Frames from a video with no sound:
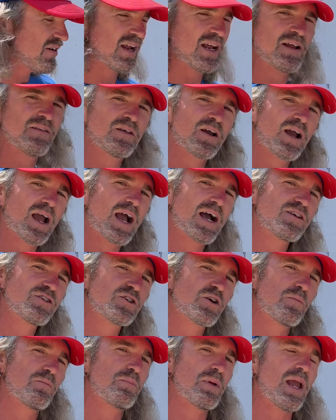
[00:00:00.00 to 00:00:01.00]
it in there as
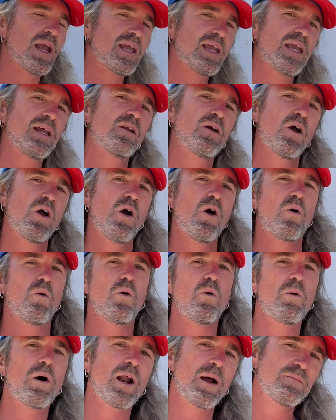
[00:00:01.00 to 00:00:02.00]
you're baking?
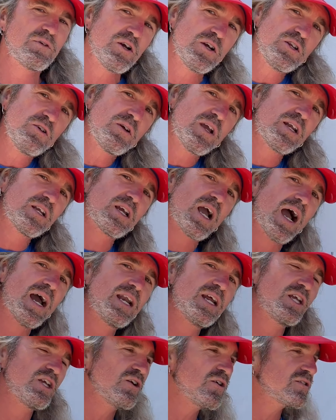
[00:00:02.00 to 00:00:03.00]
Well, what I'm doing, you can
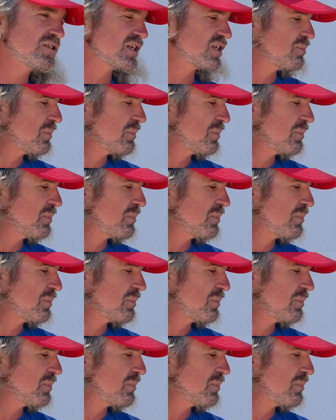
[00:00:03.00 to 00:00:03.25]
kind of use this